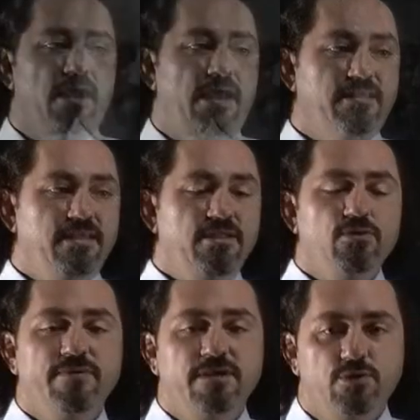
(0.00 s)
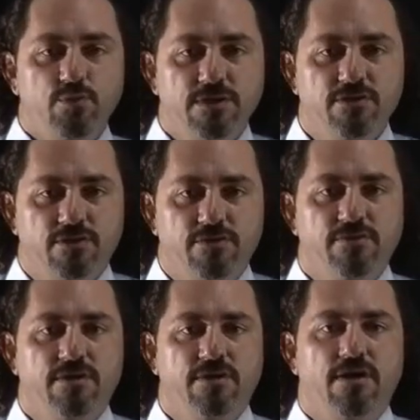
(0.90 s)
At the end of each video,
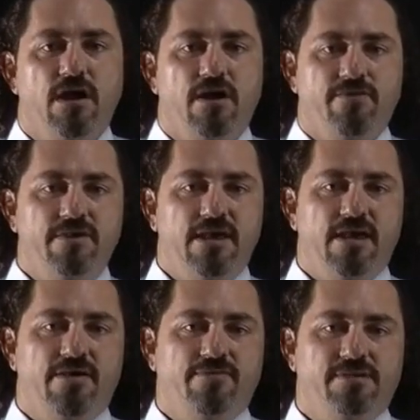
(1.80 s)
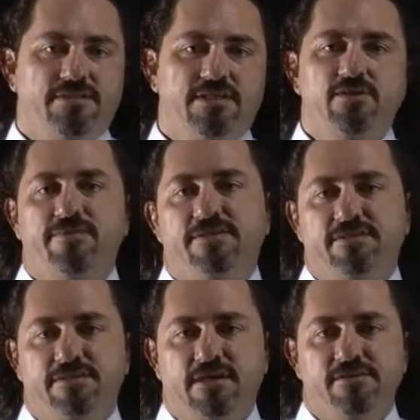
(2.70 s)
we have a set of
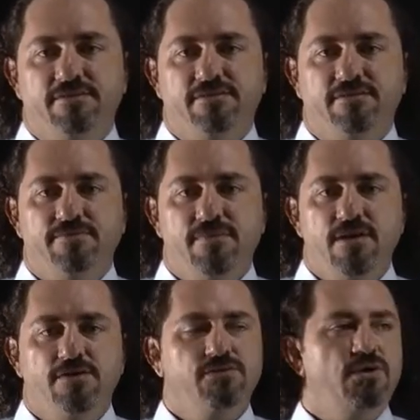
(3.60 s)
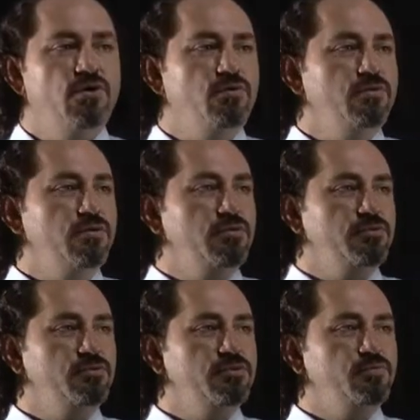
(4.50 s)
exercises. So,
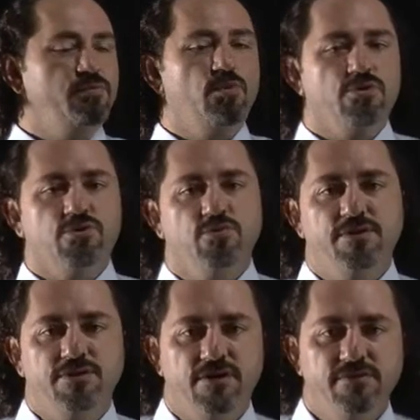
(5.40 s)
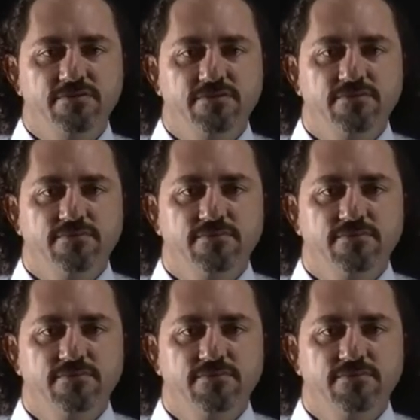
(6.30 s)
students will watch the videos,